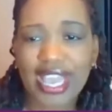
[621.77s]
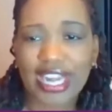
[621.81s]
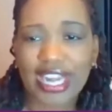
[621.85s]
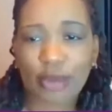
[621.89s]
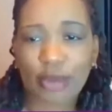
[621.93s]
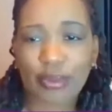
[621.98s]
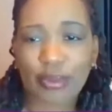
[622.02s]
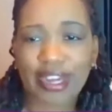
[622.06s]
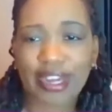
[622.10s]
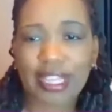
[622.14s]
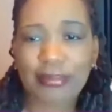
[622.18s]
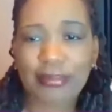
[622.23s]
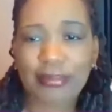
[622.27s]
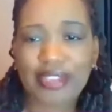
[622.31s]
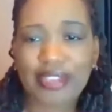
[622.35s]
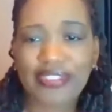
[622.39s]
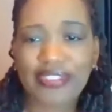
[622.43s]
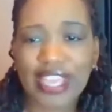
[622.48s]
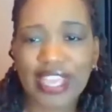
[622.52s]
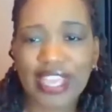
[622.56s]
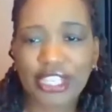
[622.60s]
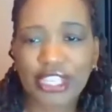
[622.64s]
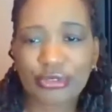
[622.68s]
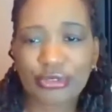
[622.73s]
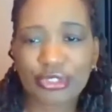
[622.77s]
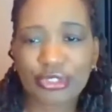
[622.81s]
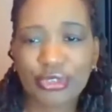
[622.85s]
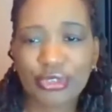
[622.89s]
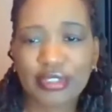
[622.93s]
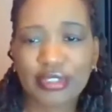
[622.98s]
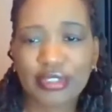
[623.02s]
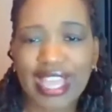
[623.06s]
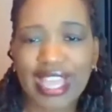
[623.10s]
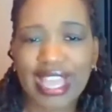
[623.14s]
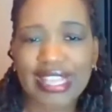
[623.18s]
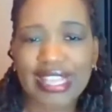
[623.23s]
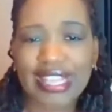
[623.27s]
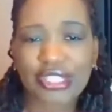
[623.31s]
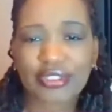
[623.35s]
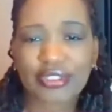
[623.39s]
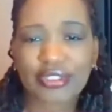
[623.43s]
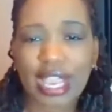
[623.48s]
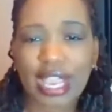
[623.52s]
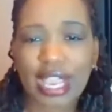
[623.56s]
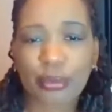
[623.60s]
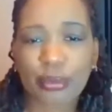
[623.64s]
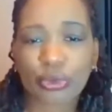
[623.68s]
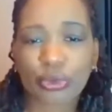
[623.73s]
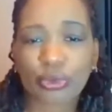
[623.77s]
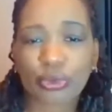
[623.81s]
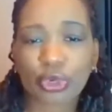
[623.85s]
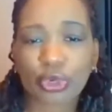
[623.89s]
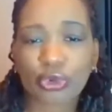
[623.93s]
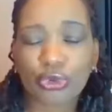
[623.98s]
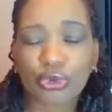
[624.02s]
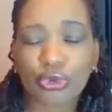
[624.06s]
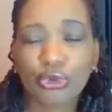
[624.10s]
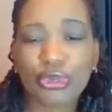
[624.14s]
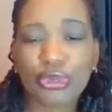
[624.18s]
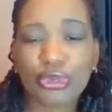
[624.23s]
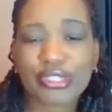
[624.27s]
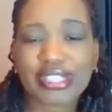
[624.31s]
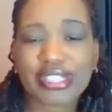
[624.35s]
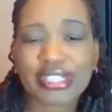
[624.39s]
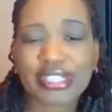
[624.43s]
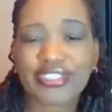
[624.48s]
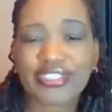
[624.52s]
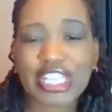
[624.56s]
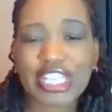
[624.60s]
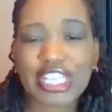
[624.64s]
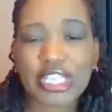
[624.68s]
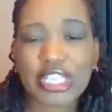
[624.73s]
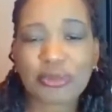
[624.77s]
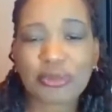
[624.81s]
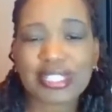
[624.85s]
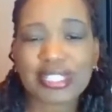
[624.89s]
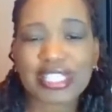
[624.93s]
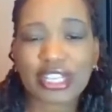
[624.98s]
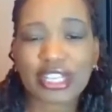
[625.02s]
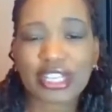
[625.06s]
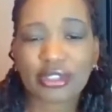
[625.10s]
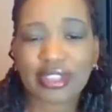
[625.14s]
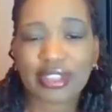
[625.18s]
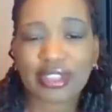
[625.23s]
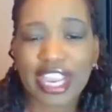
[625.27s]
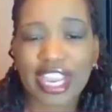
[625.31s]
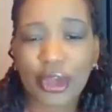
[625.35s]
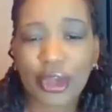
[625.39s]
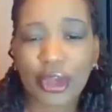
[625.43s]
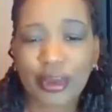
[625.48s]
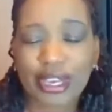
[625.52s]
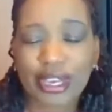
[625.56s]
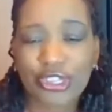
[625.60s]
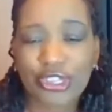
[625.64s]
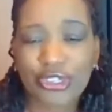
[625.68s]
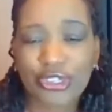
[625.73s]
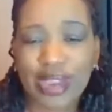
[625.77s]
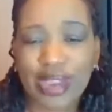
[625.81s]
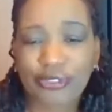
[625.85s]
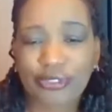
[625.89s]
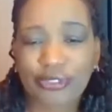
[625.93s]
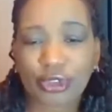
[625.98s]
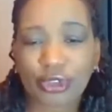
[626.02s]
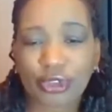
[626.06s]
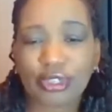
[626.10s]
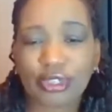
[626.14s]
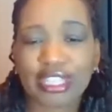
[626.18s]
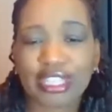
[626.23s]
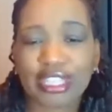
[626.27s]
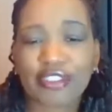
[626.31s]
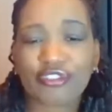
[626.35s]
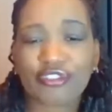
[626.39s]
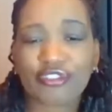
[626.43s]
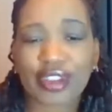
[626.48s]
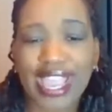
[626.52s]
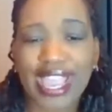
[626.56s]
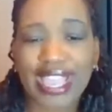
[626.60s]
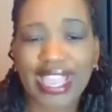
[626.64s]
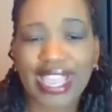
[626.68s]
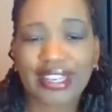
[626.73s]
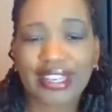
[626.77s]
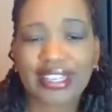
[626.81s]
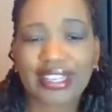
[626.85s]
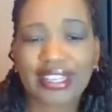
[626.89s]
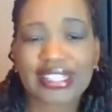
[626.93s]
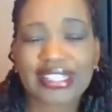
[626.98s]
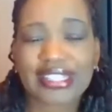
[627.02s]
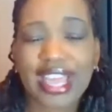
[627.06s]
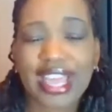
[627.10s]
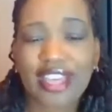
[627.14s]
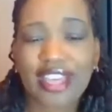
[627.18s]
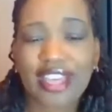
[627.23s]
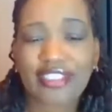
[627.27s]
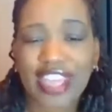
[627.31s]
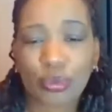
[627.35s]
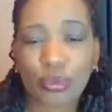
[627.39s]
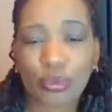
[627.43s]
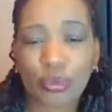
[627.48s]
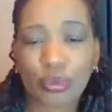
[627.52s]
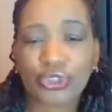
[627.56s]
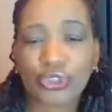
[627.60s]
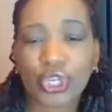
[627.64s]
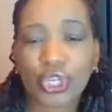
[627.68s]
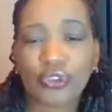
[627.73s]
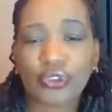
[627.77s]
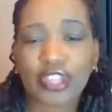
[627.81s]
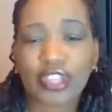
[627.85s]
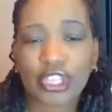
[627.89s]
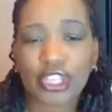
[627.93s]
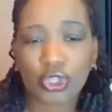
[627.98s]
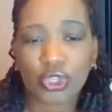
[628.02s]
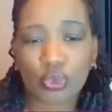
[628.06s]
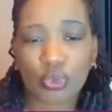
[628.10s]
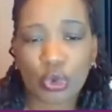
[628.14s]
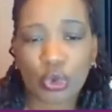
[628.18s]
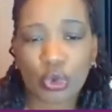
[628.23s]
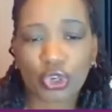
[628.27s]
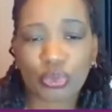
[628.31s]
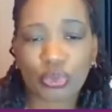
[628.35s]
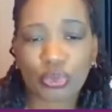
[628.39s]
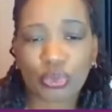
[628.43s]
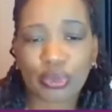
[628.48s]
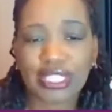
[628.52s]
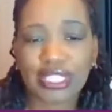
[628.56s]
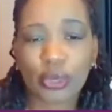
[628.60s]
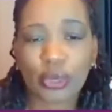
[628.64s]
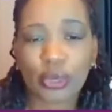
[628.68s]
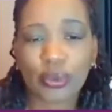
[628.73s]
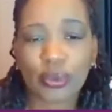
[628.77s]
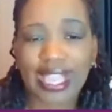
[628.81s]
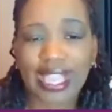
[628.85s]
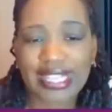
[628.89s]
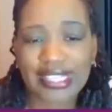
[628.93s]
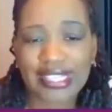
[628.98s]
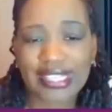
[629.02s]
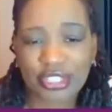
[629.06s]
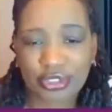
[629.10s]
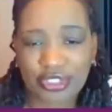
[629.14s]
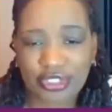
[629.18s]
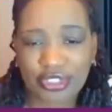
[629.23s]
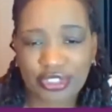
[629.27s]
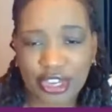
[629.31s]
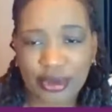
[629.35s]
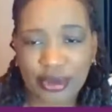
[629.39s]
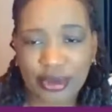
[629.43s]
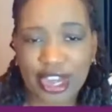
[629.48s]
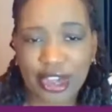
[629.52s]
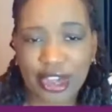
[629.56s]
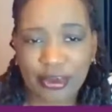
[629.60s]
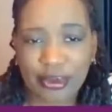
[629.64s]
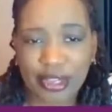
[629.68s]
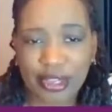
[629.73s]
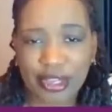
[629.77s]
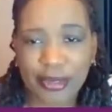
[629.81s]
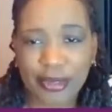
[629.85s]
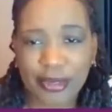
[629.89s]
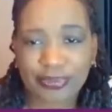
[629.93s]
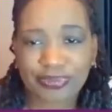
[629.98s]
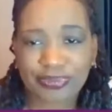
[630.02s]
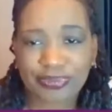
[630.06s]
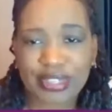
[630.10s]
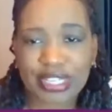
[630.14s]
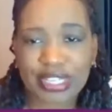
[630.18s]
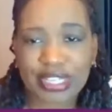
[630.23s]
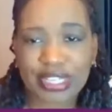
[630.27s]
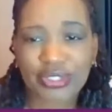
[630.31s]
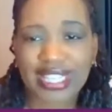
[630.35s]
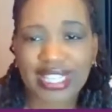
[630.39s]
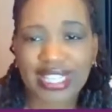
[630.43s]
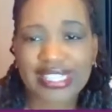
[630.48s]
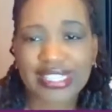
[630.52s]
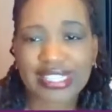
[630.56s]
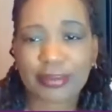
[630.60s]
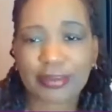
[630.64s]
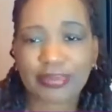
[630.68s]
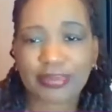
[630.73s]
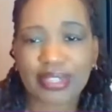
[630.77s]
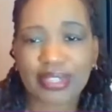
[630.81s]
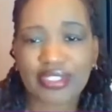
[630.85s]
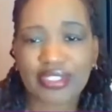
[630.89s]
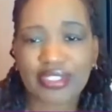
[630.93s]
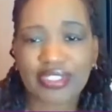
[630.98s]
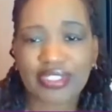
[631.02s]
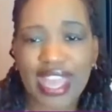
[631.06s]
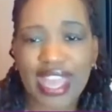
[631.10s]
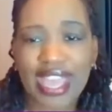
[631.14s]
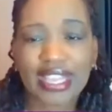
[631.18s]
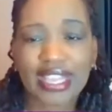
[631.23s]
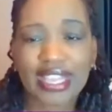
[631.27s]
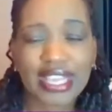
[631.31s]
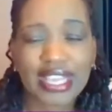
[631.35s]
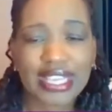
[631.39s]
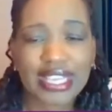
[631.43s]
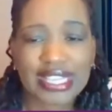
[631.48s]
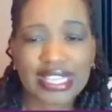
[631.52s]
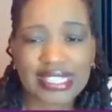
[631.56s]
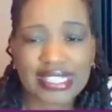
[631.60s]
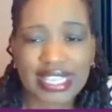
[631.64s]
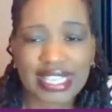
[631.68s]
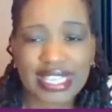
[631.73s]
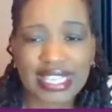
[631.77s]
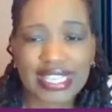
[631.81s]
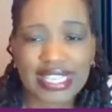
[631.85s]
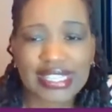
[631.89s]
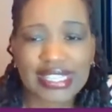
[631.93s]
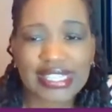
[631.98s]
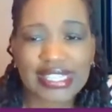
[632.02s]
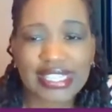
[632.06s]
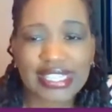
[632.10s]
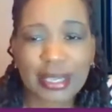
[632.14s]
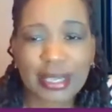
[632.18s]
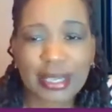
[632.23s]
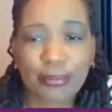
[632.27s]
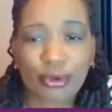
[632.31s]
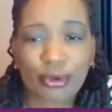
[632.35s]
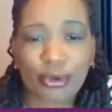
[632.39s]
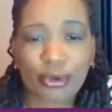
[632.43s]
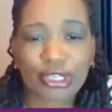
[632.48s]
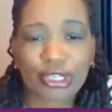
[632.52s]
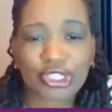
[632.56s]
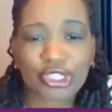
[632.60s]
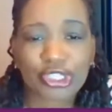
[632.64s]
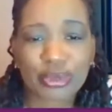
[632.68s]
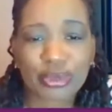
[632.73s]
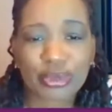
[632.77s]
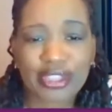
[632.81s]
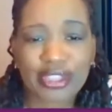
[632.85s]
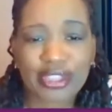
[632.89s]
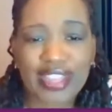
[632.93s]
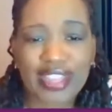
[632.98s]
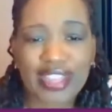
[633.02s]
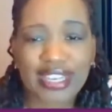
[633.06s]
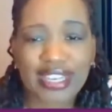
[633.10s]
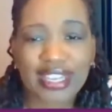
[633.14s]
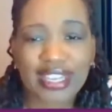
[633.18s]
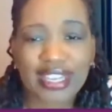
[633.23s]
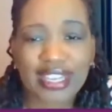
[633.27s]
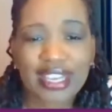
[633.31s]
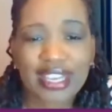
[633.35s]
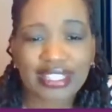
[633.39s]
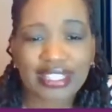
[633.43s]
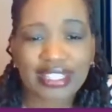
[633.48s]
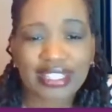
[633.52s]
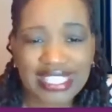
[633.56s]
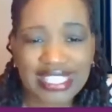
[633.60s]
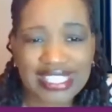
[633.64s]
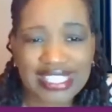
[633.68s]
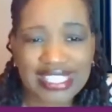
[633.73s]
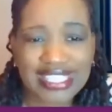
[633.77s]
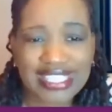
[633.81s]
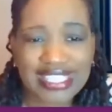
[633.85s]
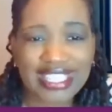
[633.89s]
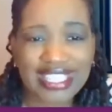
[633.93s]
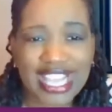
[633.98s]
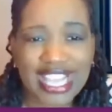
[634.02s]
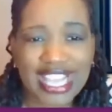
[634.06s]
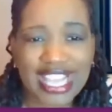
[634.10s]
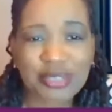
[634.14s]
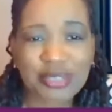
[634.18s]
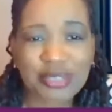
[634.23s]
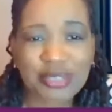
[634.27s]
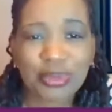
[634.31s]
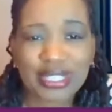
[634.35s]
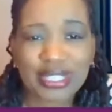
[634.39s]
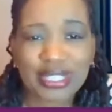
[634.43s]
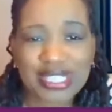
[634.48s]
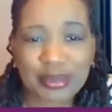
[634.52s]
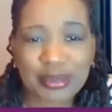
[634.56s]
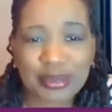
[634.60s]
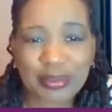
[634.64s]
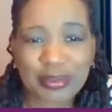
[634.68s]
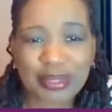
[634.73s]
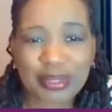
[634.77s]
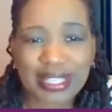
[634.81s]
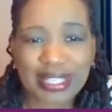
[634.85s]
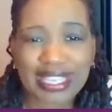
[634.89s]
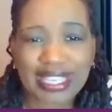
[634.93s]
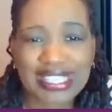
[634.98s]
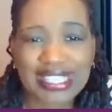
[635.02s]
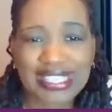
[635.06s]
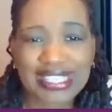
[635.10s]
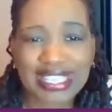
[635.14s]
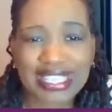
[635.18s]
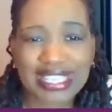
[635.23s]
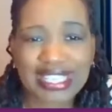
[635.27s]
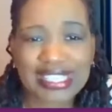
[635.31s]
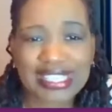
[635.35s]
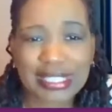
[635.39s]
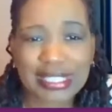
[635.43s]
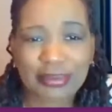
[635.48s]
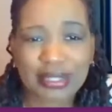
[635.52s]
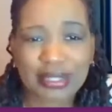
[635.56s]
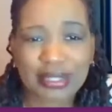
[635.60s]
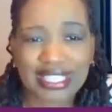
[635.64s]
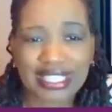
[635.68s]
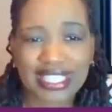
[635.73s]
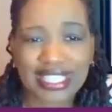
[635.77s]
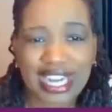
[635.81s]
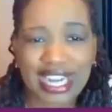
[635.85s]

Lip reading: And I recommend that you do that so that when recruiters in these particular areas are out there looking for candidates, they will know that you want to relocate to their area. So that's something that is a tip or a trick that LinkedIn has put into place, and it's something